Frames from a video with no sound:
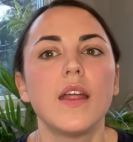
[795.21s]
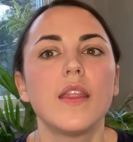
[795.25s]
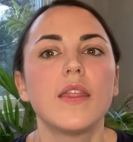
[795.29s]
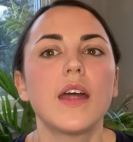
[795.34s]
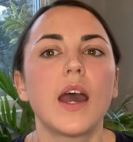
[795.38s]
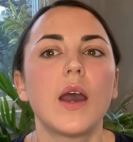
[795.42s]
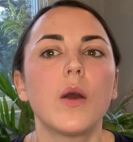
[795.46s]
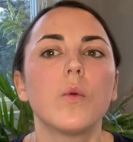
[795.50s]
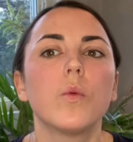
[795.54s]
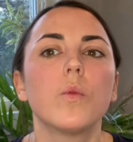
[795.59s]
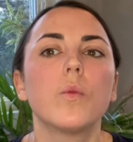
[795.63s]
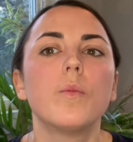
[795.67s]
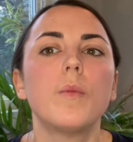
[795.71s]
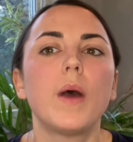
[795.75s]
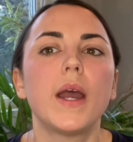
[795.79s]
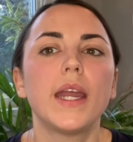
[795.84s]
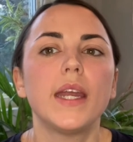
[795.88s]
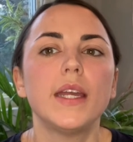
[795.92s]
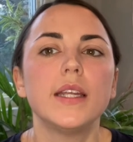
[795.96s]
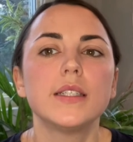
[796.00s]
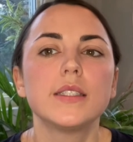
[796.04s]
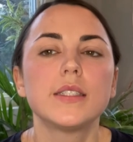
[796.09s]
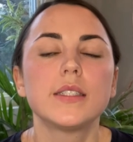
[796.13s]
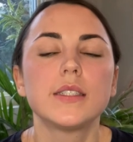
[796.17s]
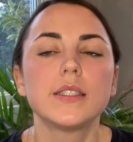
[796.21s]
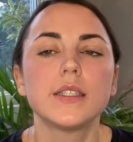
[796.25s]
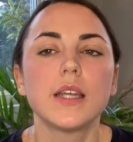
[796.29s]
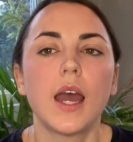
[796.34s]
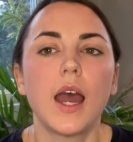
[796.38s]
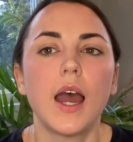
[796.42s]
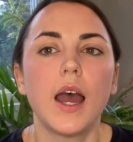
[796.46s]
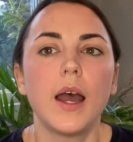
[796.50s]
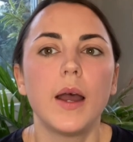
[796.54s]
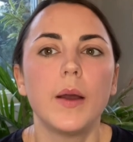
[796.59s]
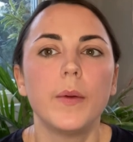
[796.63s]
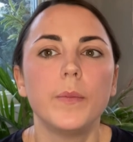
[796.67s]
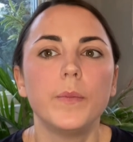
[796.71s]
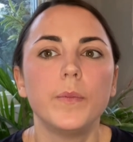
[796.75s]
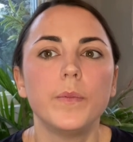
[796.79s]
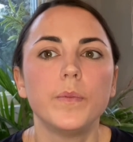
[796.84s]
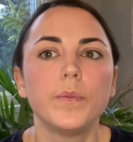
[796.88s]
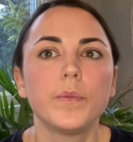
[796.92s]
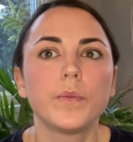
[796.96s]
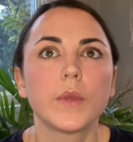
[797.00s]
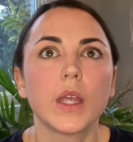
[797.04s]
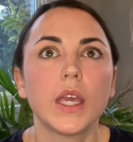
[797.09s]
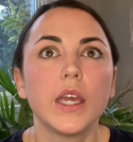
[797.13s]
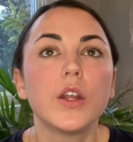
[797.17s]
that might
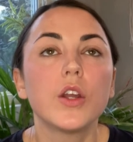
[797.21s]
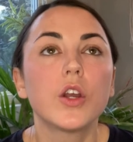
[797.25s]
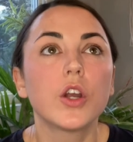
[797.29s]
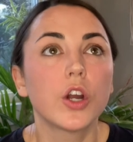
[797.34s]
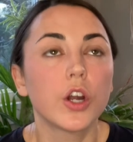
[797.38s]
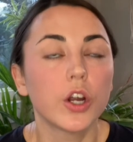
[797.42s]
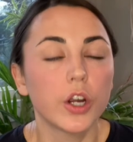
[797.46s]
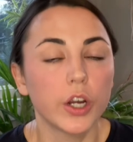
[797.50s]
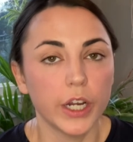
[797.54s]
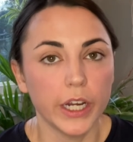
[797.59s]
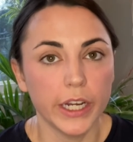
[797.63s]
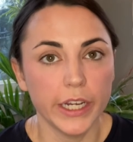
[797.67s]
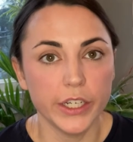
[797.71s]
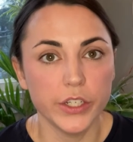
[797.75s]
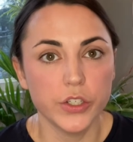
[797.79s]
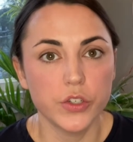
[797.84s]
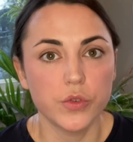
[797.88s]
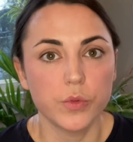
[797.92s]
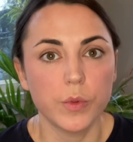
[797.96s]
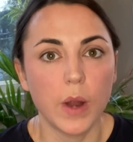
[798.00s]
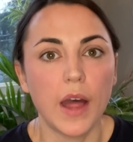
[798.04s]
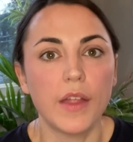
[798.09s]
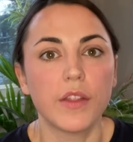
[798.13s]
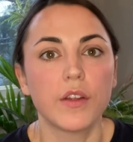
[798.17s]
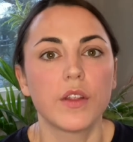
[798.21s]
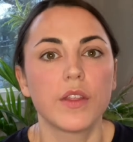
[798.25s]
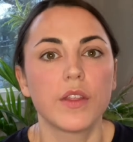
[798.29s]
encourage rather